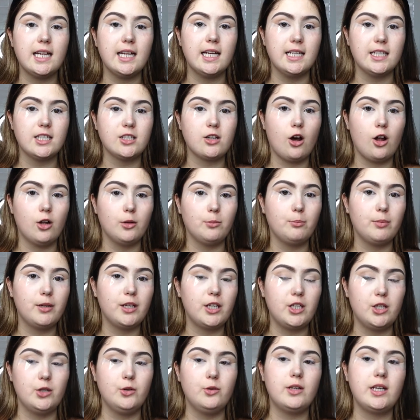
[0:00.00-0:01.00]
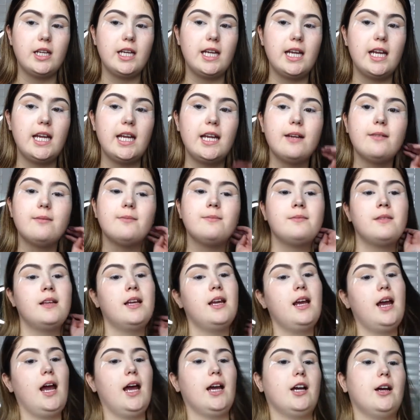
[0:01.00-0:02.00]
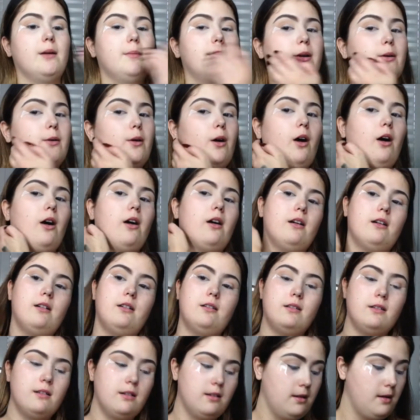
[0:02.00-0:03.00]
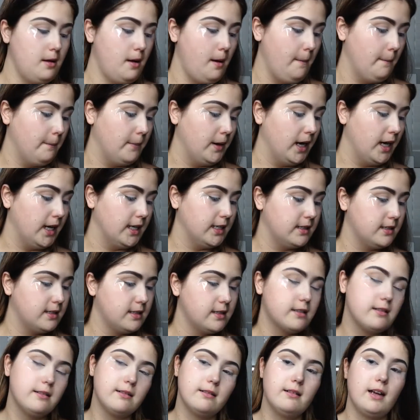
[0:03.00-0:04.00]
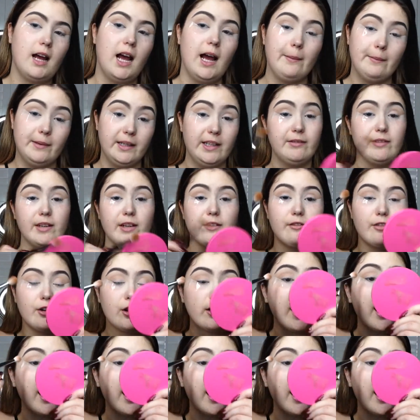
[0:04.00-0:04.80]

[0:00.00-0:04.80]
it is called Pukey. I could be wrong, but I'm living for